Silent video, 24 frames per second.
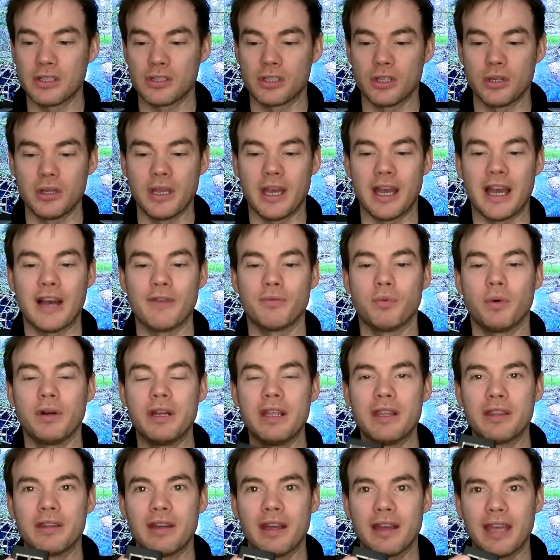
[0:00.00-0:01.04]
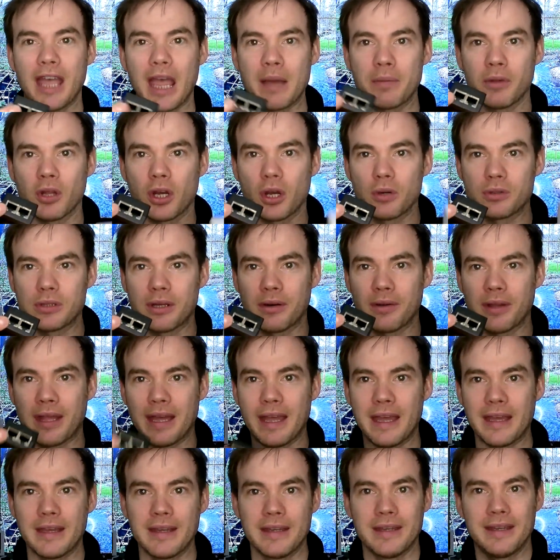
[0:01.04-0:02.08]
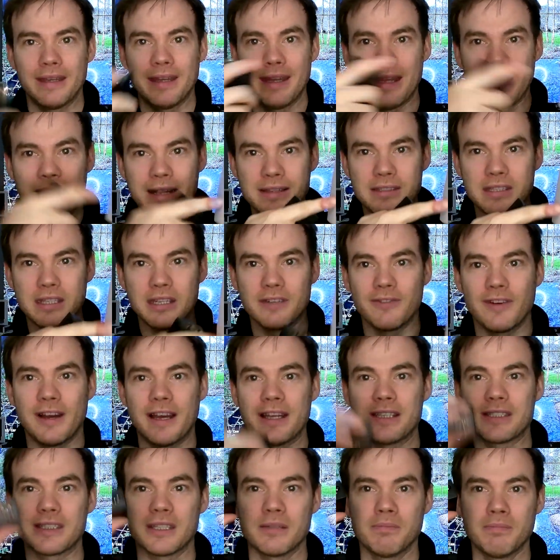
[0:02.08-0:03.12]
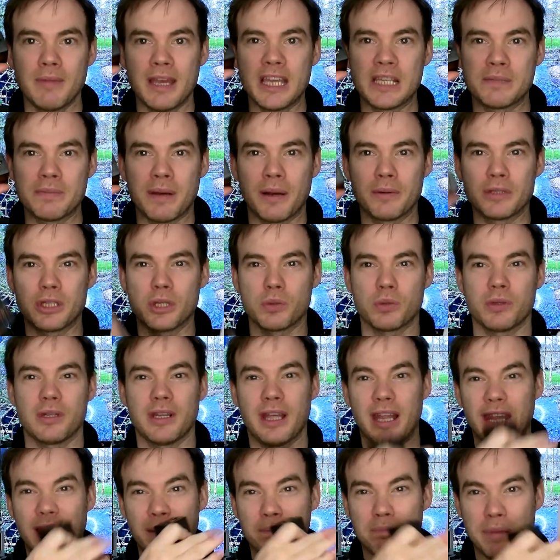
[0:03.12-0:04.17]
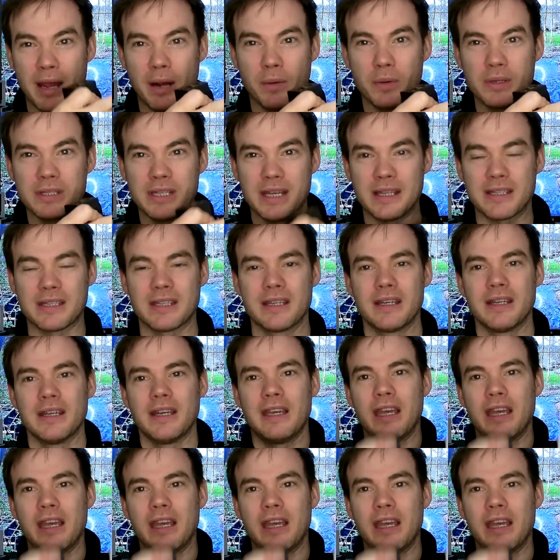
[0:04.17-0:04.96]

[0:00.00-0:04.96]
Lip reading: So you have one Ethernet cable that goes out there into the device, mains power to the front, and that powers it.